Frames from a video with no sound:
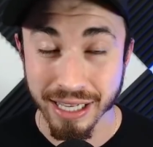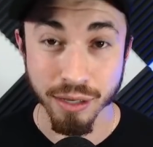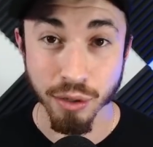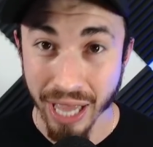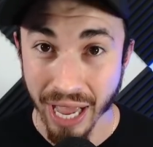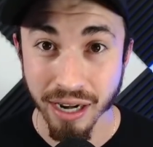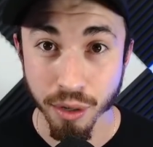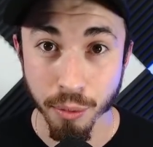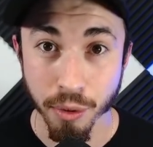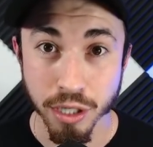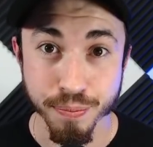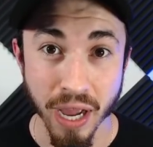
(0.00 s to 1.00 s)
had it on
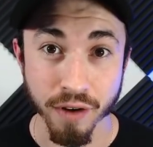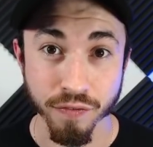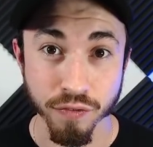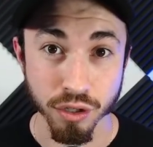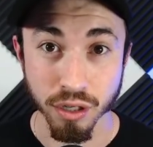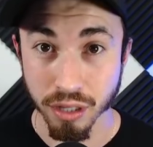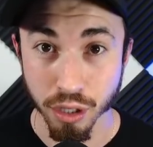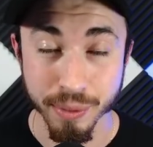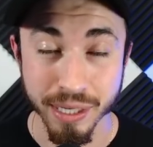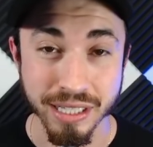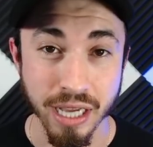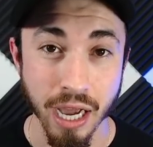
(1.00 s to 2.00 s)
his back for a little bit
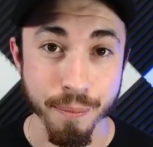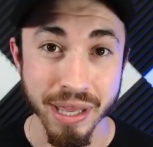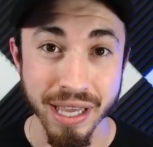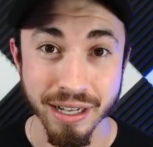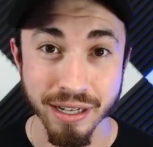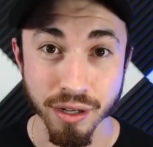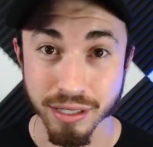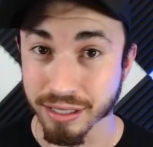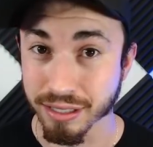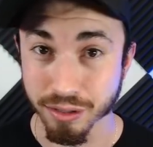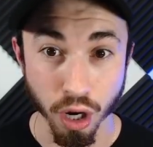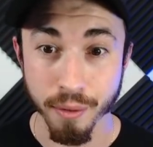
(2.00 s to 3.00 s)
of time and
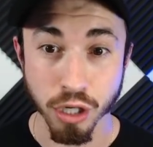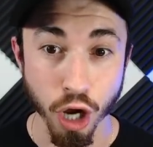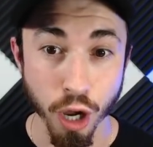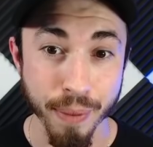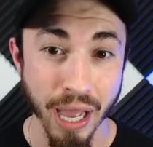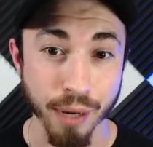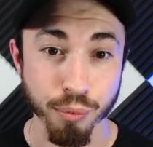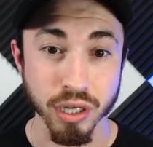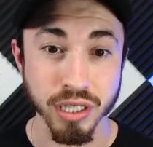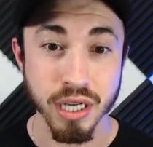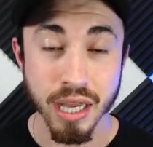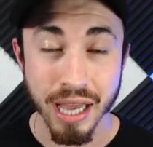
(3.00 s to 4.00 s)
got got back
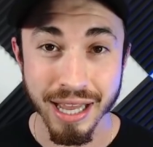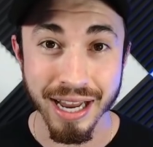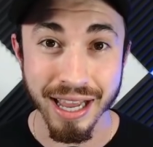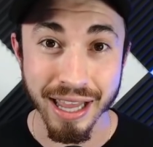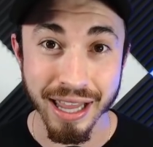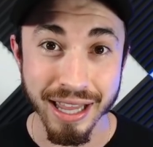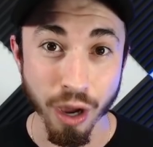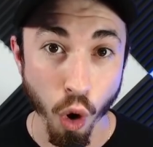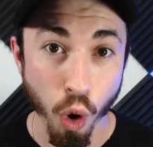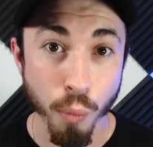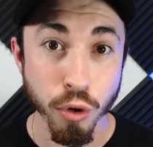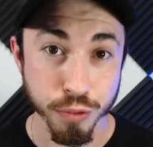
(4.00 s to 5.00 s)
points and
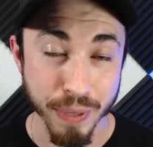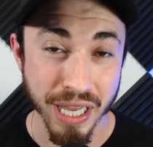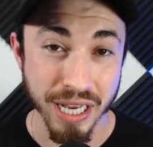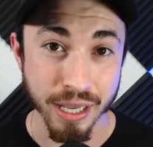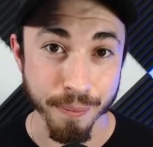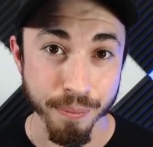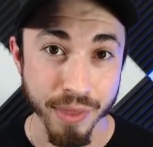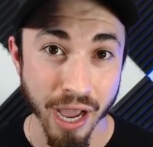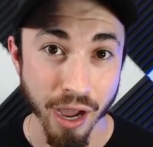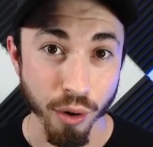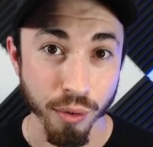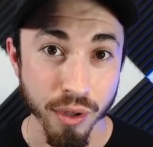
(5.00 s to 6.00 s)
almost pinned him.
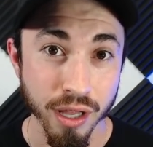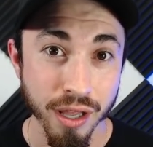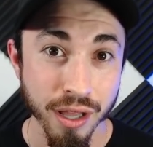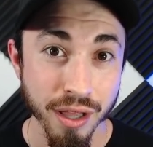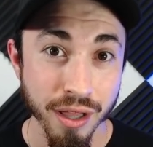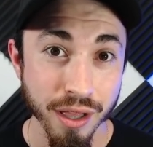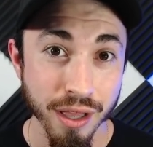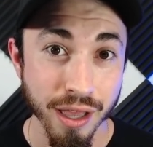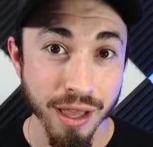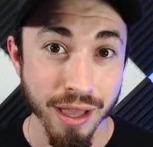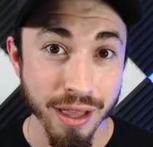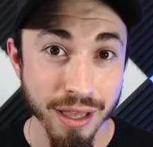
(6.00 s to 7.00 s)
Now,
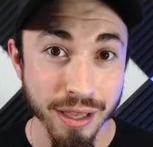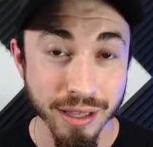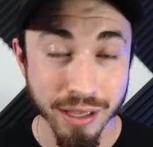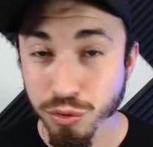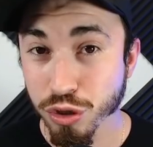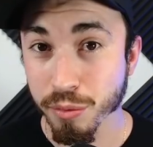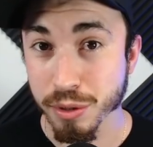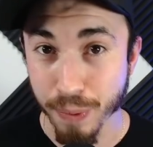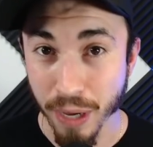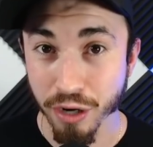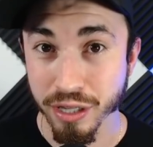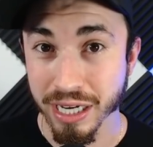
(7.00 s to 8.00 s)
it was almost
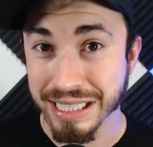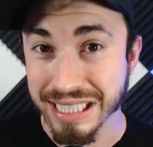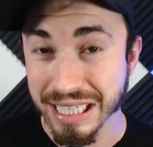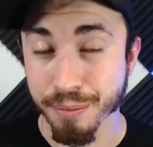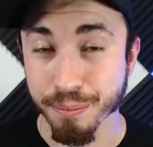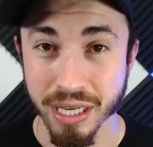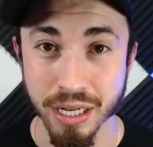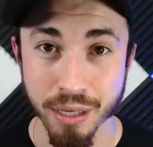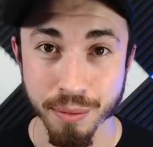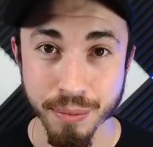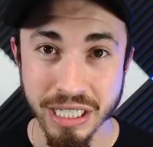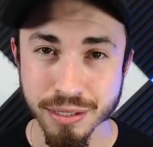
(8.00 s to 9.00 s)
better that he didn't pin him
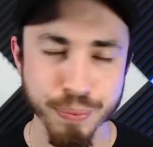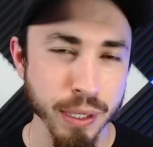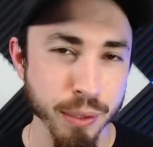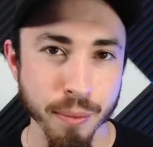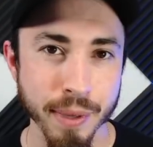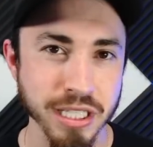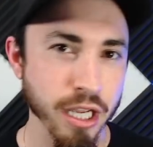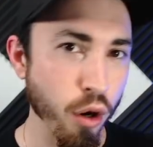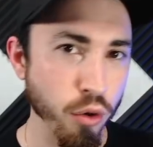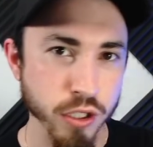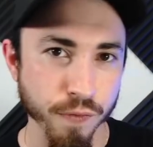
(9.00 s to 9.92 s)
because people may say, "Oh, it's a